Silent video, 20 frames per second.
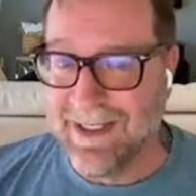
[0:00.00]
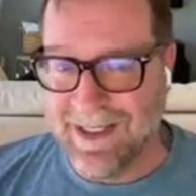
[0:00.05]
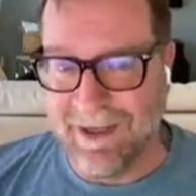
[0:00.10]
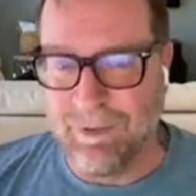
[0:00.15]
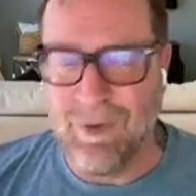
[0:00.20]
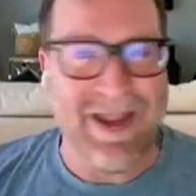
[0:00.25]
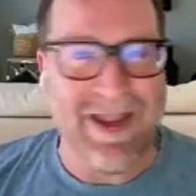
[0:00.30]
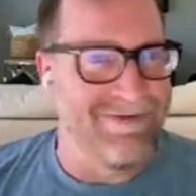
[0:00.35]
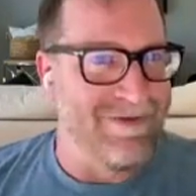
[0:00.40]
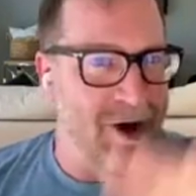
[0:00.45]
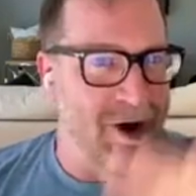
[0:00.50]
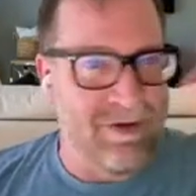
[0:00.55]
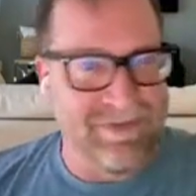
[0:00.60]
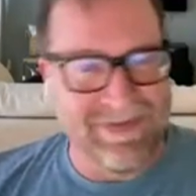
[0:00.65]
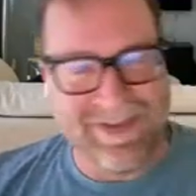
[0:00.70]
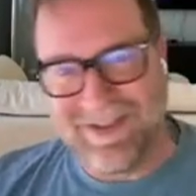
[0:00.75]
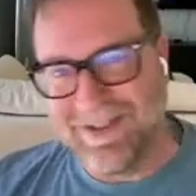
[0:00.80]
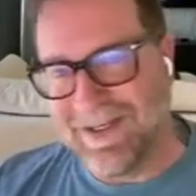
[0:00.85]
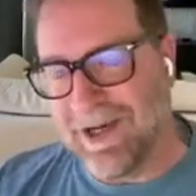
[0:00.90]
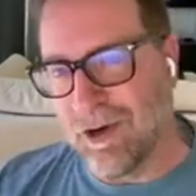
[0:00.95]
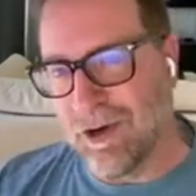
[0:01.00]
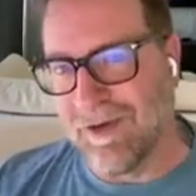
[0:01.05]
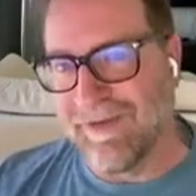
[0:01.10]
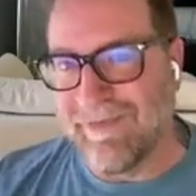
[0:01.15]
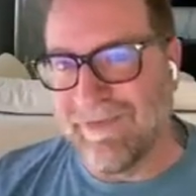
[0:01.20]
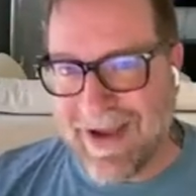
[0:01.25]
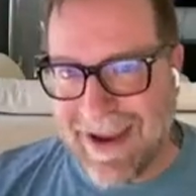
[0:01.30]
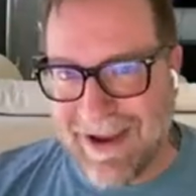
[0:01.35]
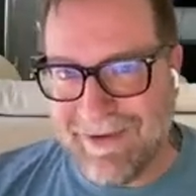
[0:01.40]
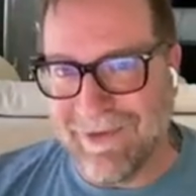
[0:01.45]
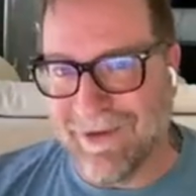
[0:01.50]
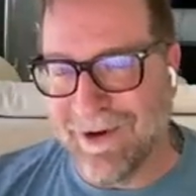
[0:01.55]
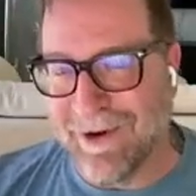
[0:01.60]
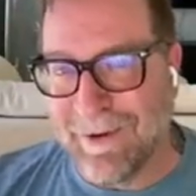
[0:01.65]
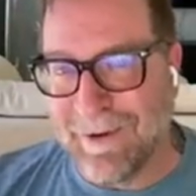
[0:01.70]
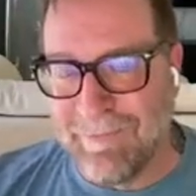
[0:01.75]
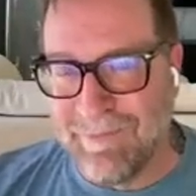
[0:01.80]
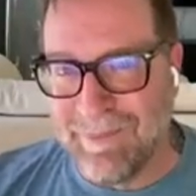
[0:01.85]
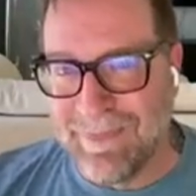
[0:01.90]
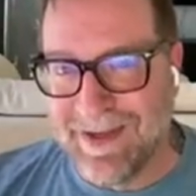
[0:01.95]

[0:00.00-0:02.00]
If we have all of this in our favor,